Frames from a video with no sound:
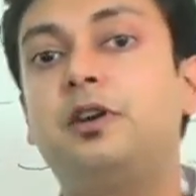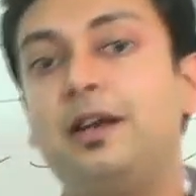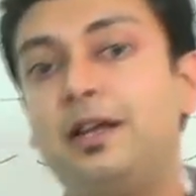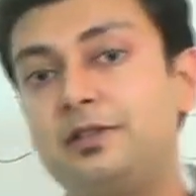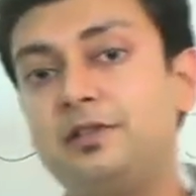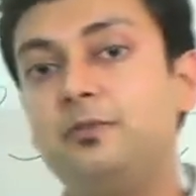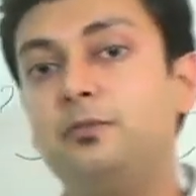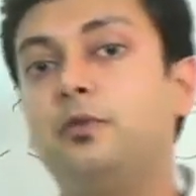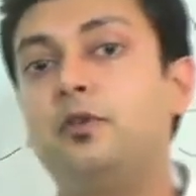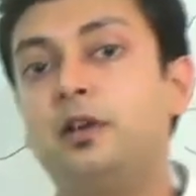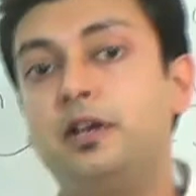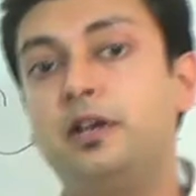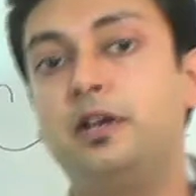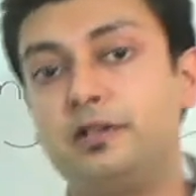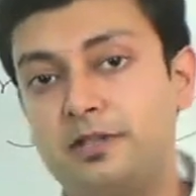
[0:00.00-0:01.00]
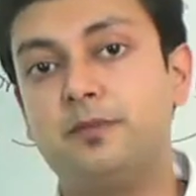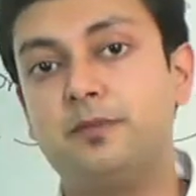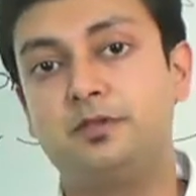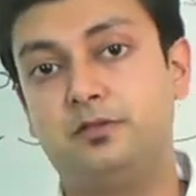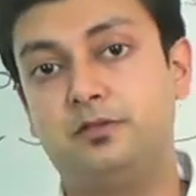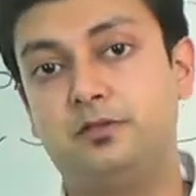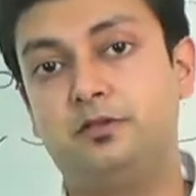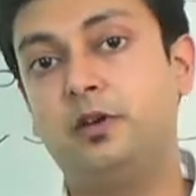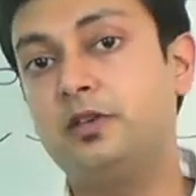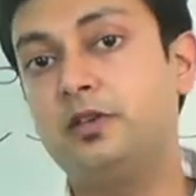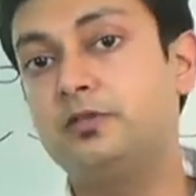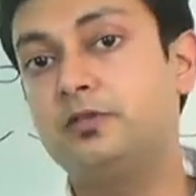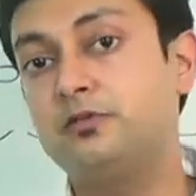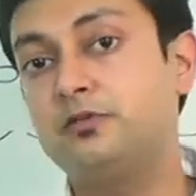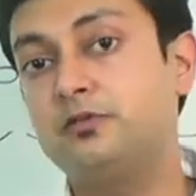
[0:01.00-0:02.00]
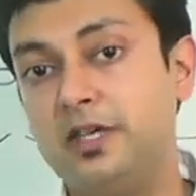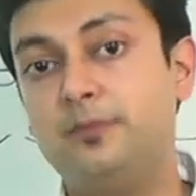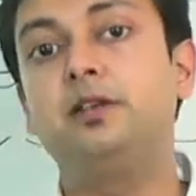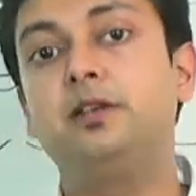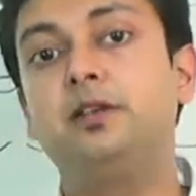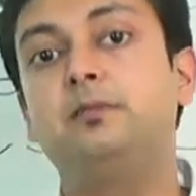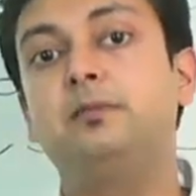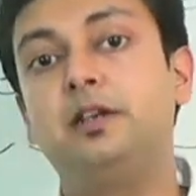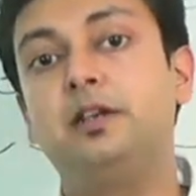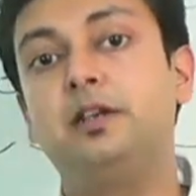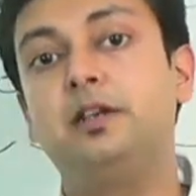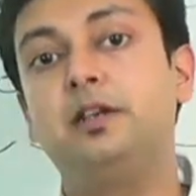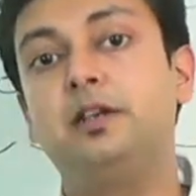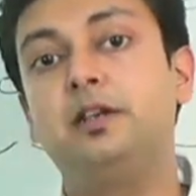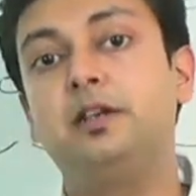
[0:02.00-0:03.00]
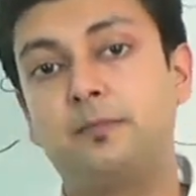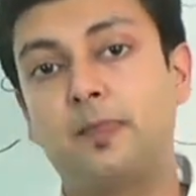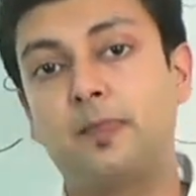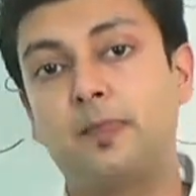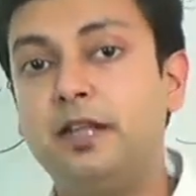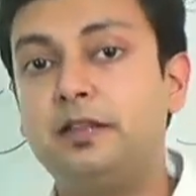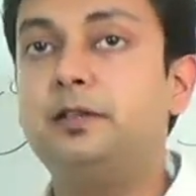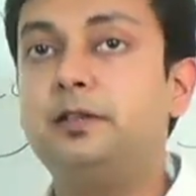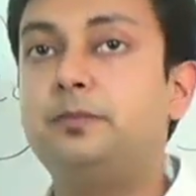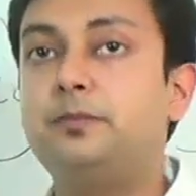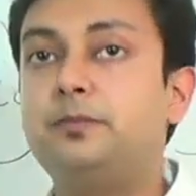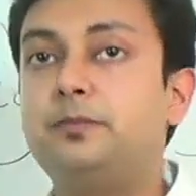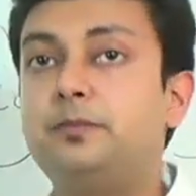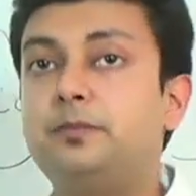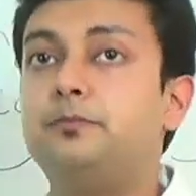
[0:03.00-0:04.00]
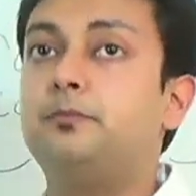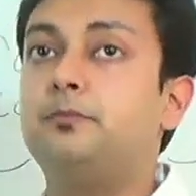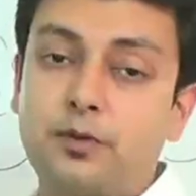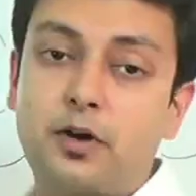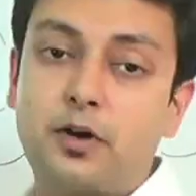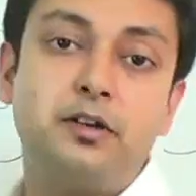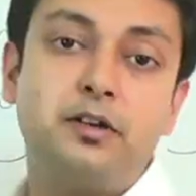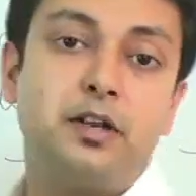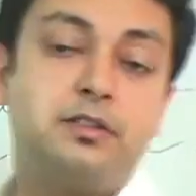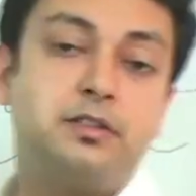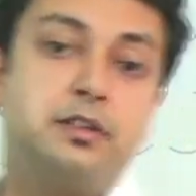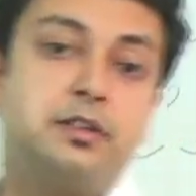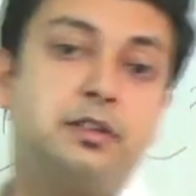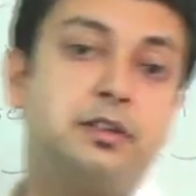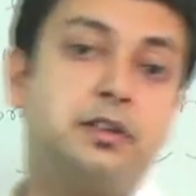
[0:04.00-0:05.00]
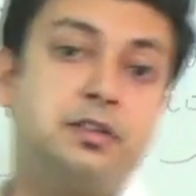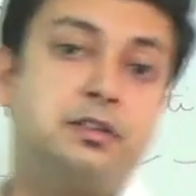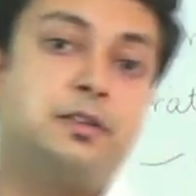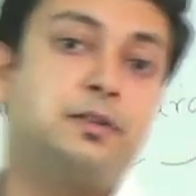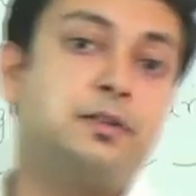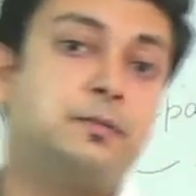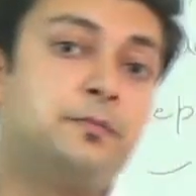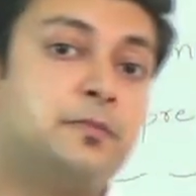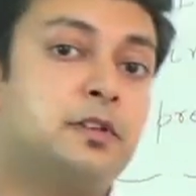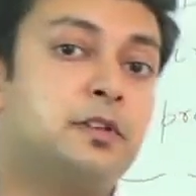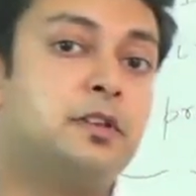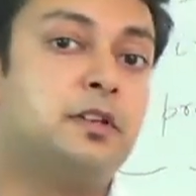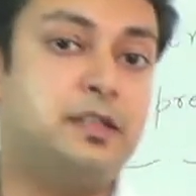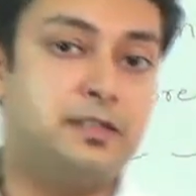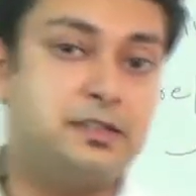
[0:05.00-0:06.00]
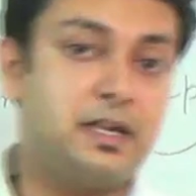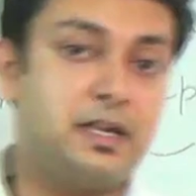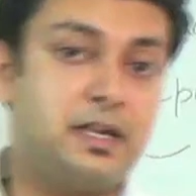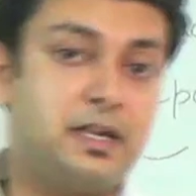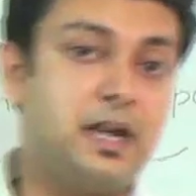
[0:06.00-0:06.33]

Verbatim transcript: less in board exams. Okay, so keep that in mind. And the most important re reason is that